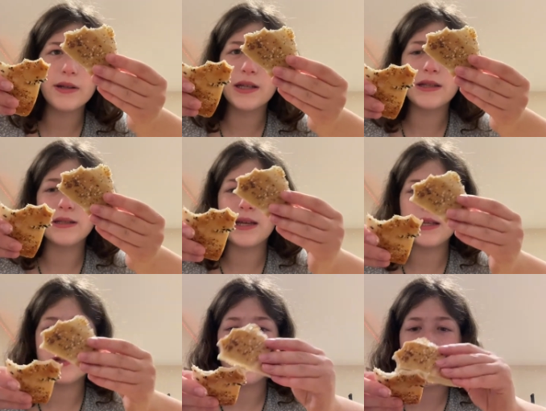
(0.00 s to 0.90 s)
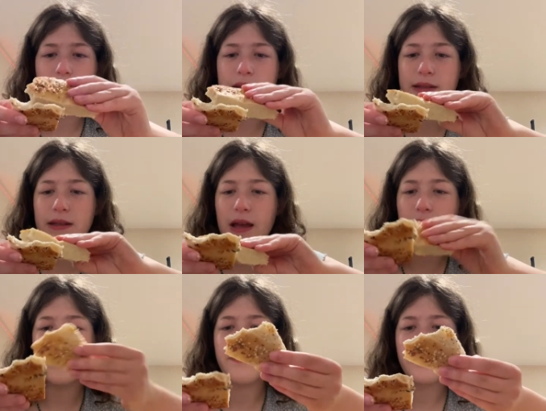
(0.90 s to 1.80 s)
It doesn't taste great. It's
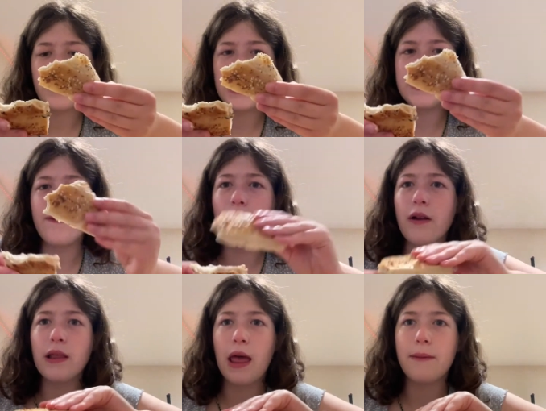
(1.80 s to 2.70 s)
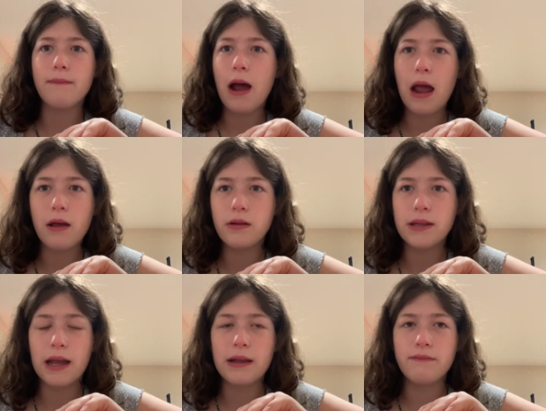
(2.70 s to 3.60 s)
like, it's very, like,
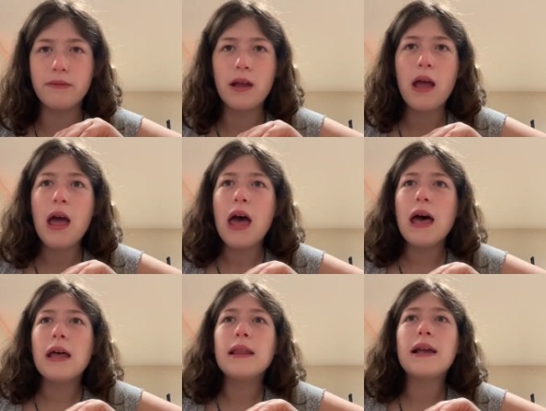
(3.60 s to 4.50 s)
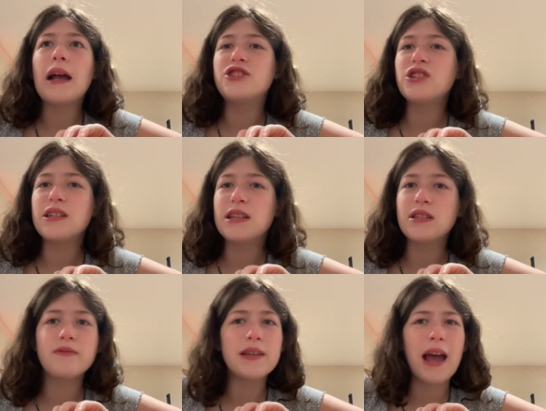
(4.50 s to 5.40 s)
mild. It
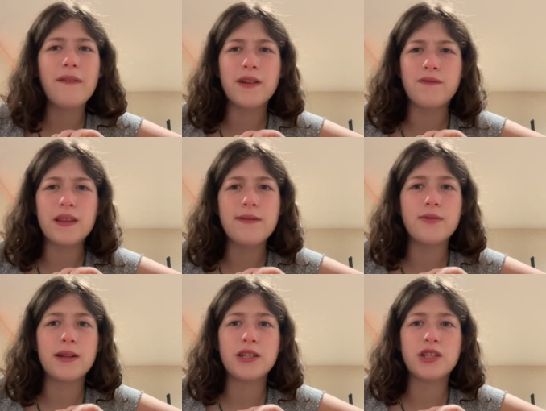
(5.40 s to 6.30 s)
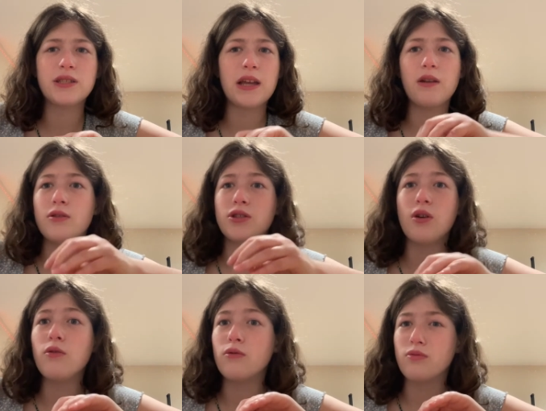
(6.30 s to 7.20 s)
doesn't really have any flavor to it. It's just, like,
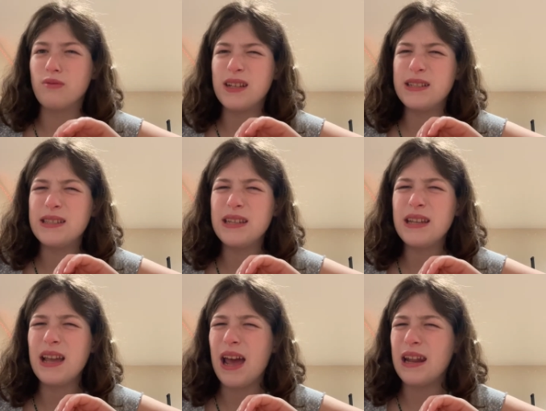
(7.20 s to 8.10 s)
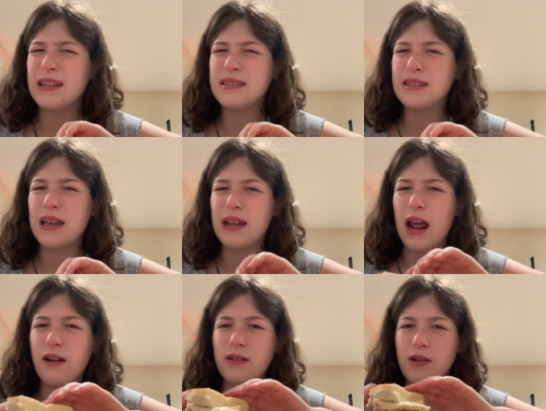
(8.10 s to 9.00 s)
so greasy. And it's, like,
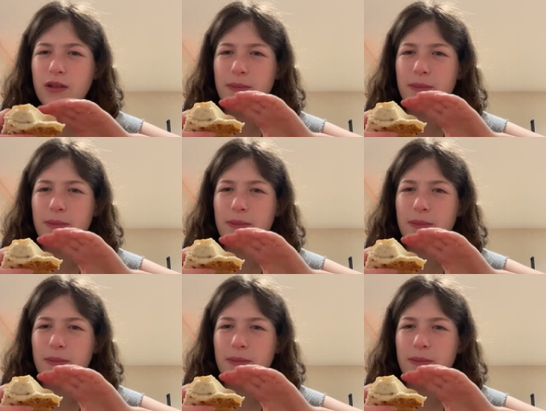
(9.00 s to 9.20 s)
I don't know.